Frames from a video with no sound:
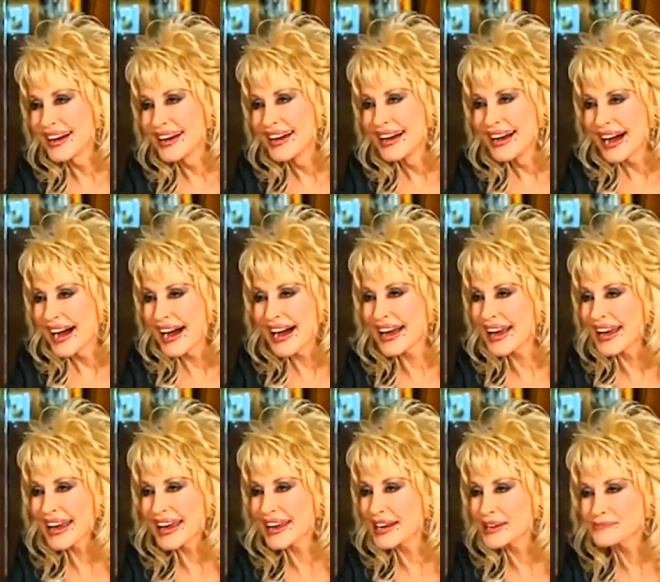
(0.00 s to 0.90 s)
Thumbs up
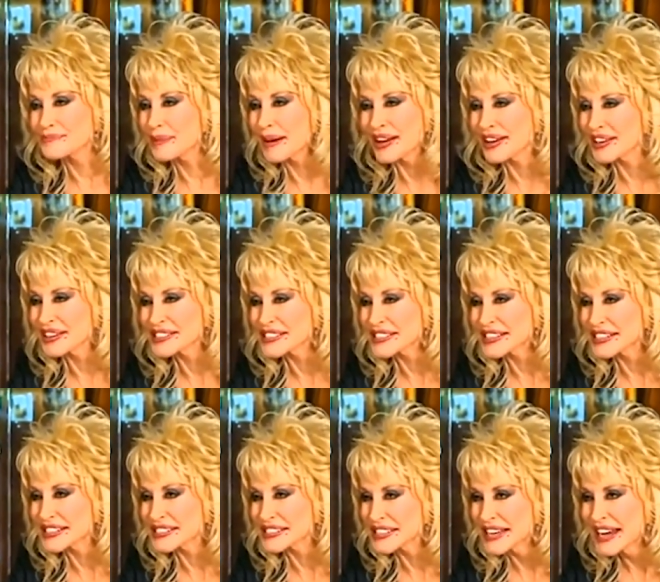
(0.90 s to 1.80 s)
if Dolly is your
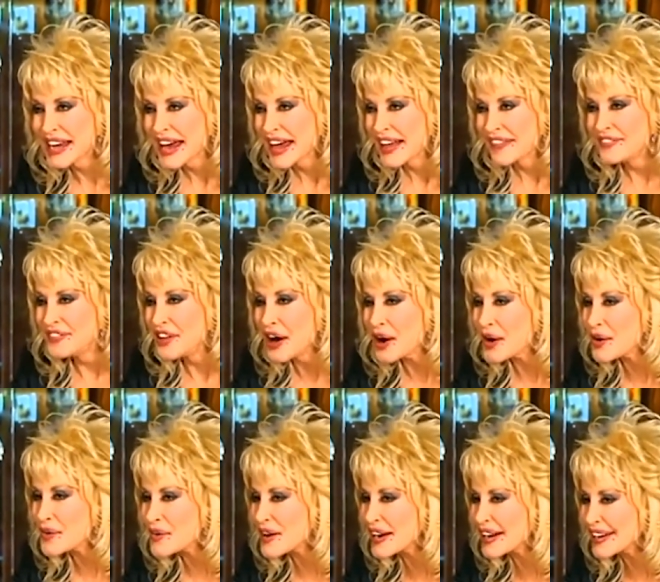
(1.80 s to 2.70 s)
true north.
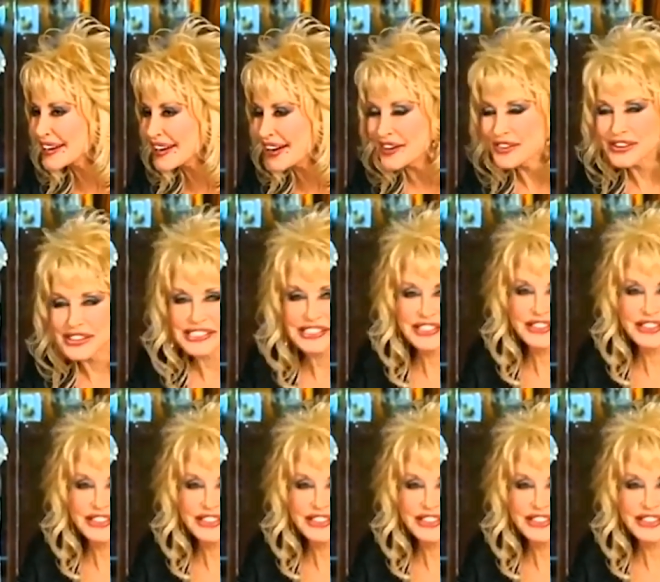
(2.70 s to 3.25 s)
We've got the time